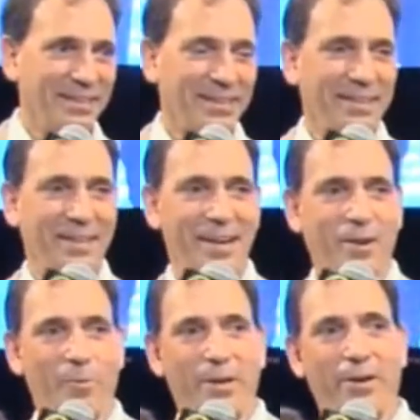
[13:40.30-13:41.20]
Canelo will
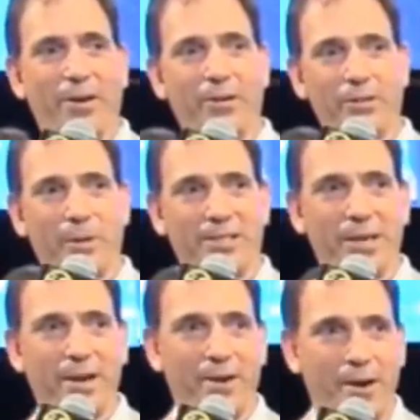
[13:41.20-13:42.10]
be here. He's going to be
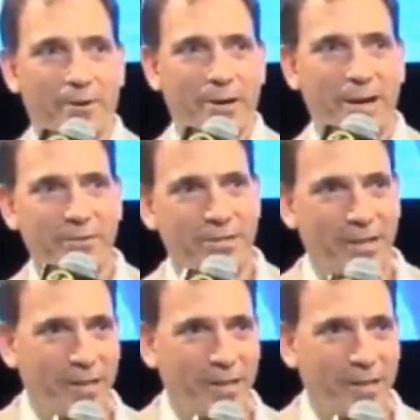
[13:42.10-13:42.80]
signing autographs, taking